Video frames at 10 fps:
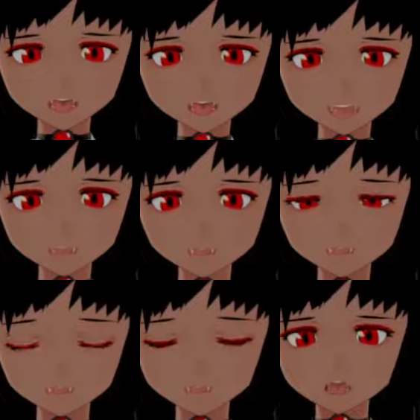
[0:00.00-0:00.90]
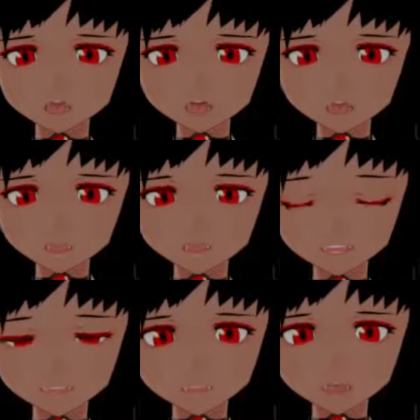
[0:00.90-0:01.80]
and the affected part of my
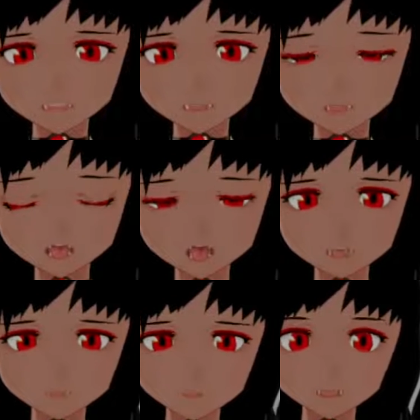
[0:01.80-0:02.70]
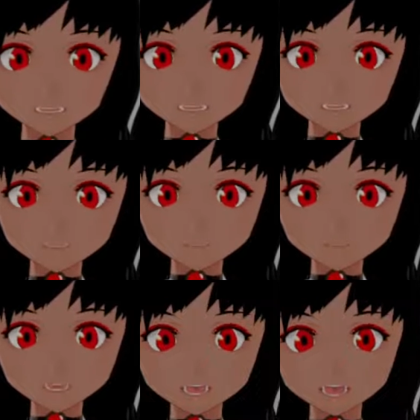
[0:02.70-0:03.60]
face, but as the outing went,
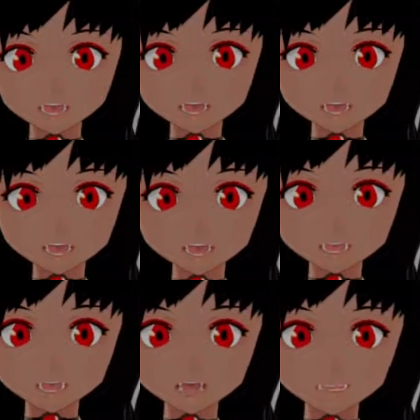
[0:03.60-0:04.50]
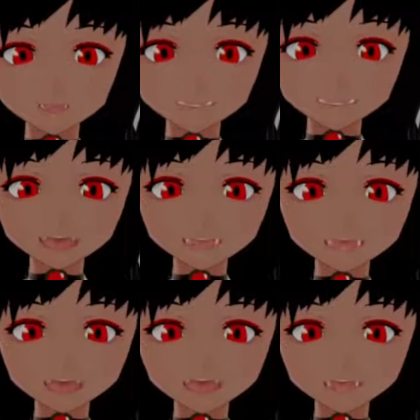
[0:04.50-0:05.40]
it gradually restored to
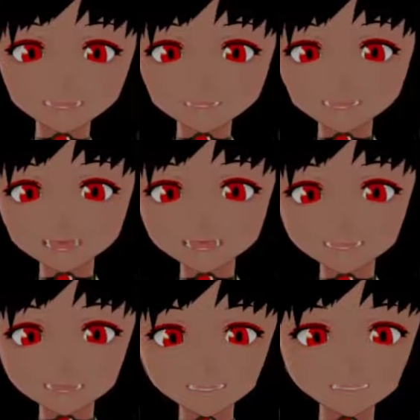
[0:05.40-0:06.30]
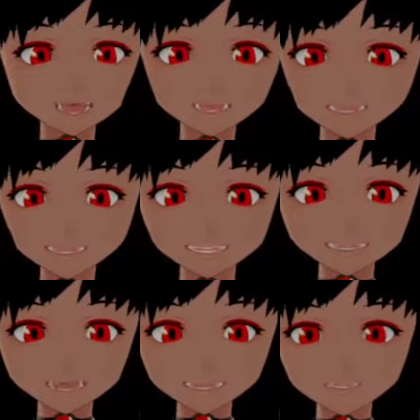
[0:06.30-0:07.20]
normal and did not cause any severe
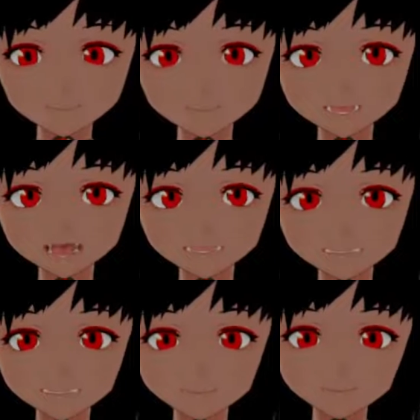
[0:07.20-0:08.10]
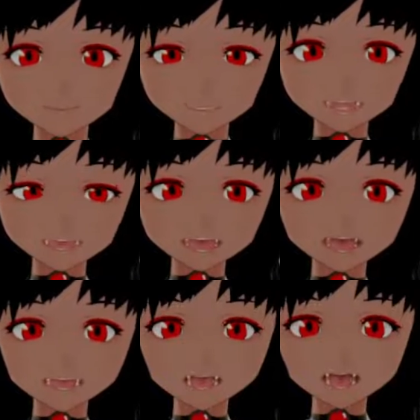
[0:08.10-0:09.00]
damage, because
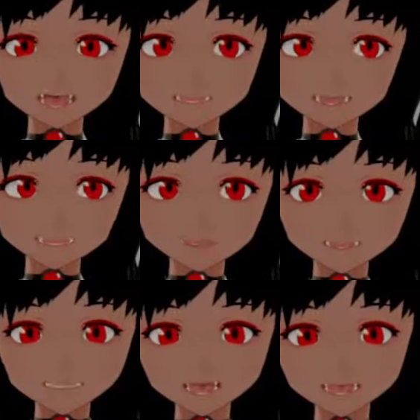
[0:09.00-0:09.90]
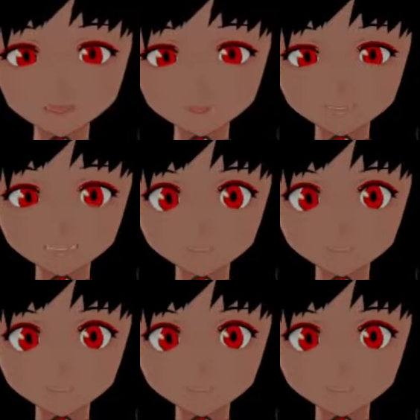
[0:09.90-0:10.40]
I got off as quick as I could.